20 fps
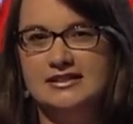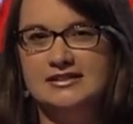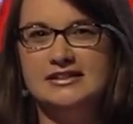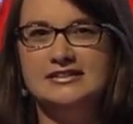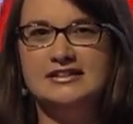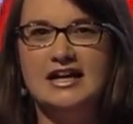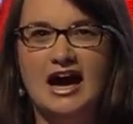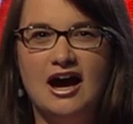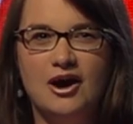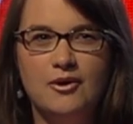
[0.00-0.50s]

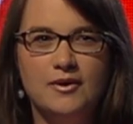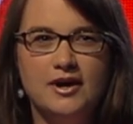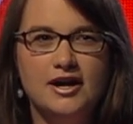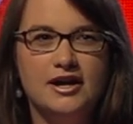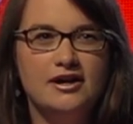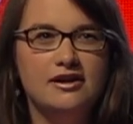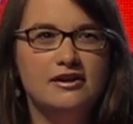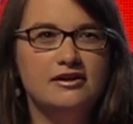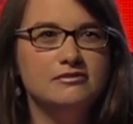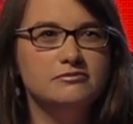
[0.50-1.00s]
That
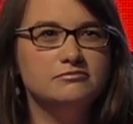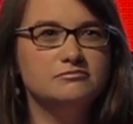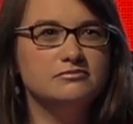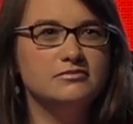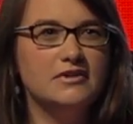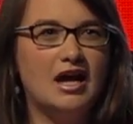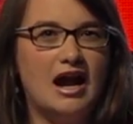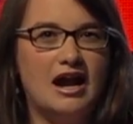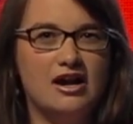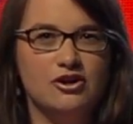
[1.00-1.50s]
our
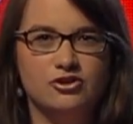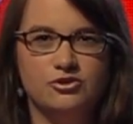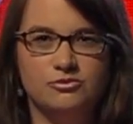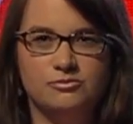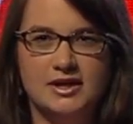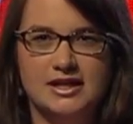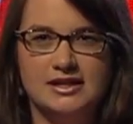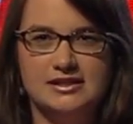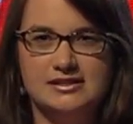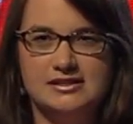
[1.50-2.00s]

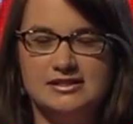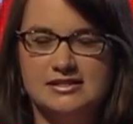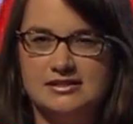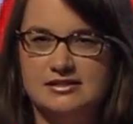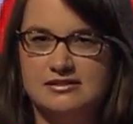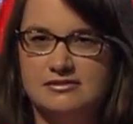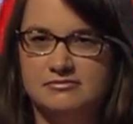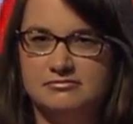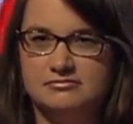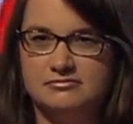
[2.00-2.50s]

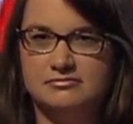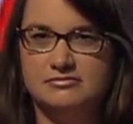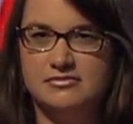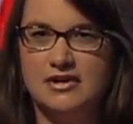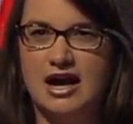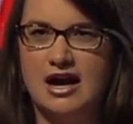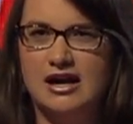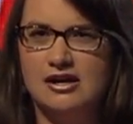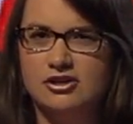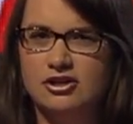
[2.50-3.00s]
arguments
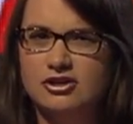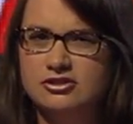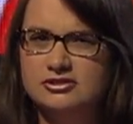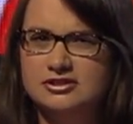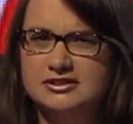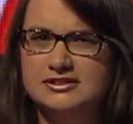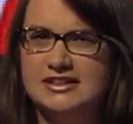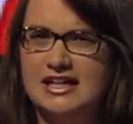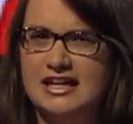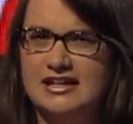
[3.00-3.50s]
are
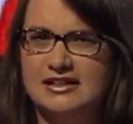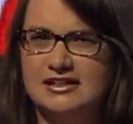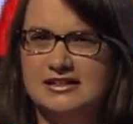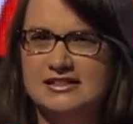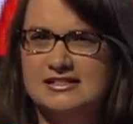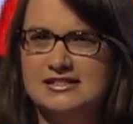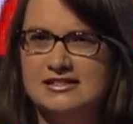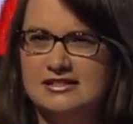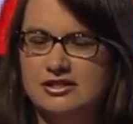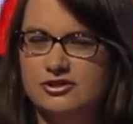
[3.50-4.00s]
not
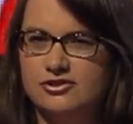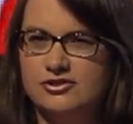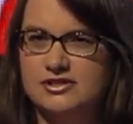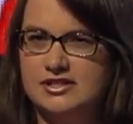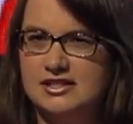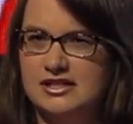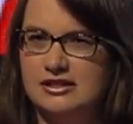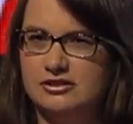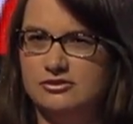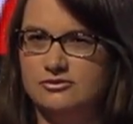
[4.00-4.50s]
taken
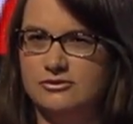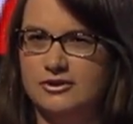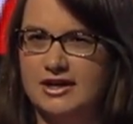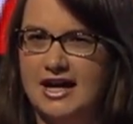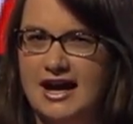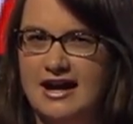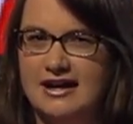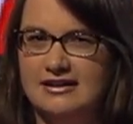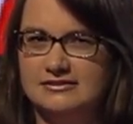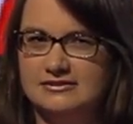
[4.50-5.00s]
seriously into
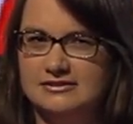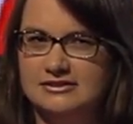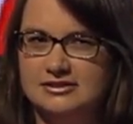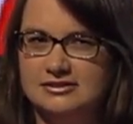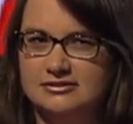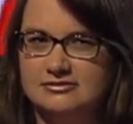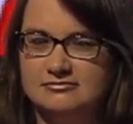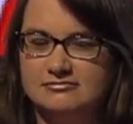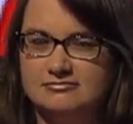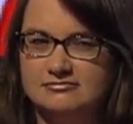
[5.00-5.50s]

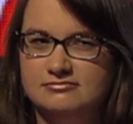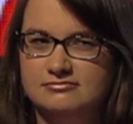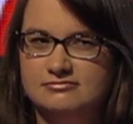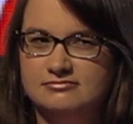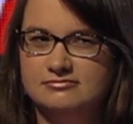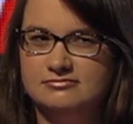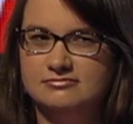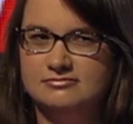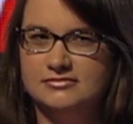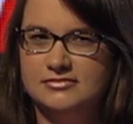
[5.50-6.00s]
account.
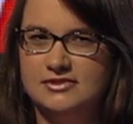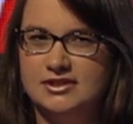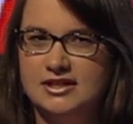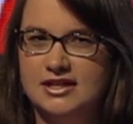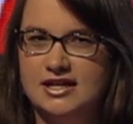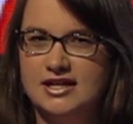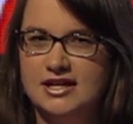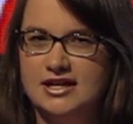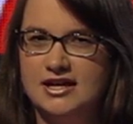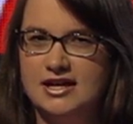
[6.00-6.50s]

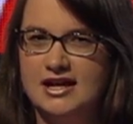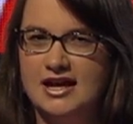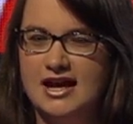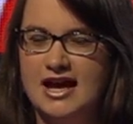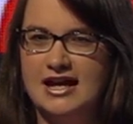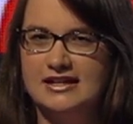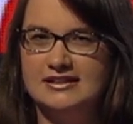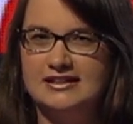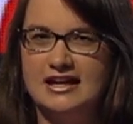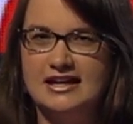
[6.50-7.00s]

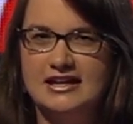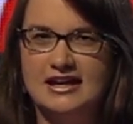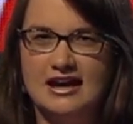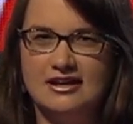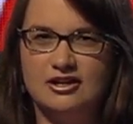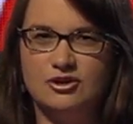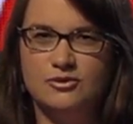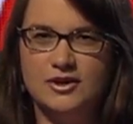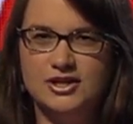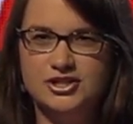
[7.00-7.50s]
And
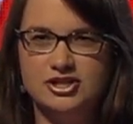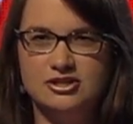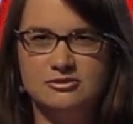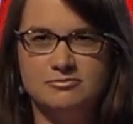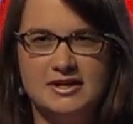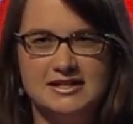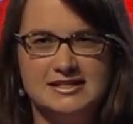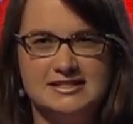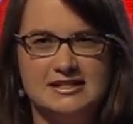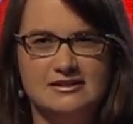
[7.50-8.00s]
I
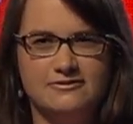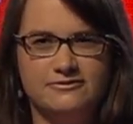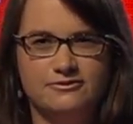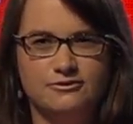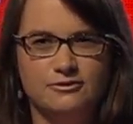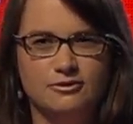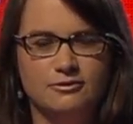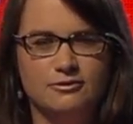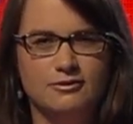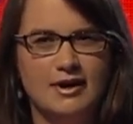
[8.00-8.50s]
questioned myself,
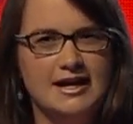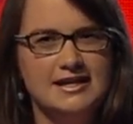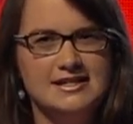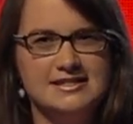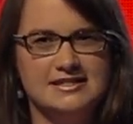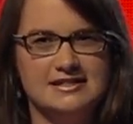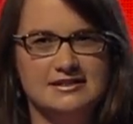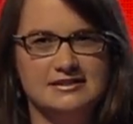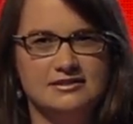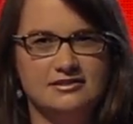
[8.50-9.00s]
why
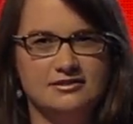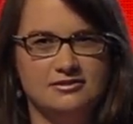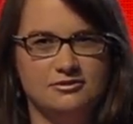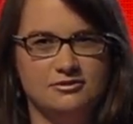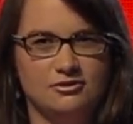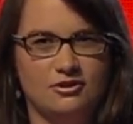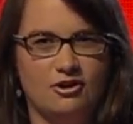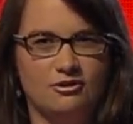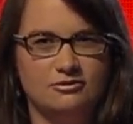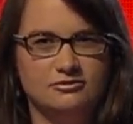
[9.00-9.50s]
is it,
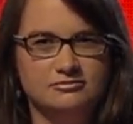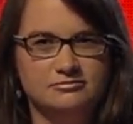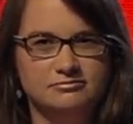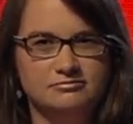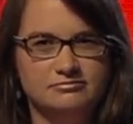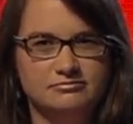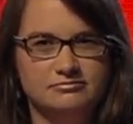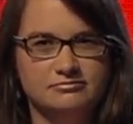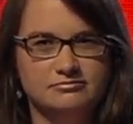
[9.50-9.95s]
you know?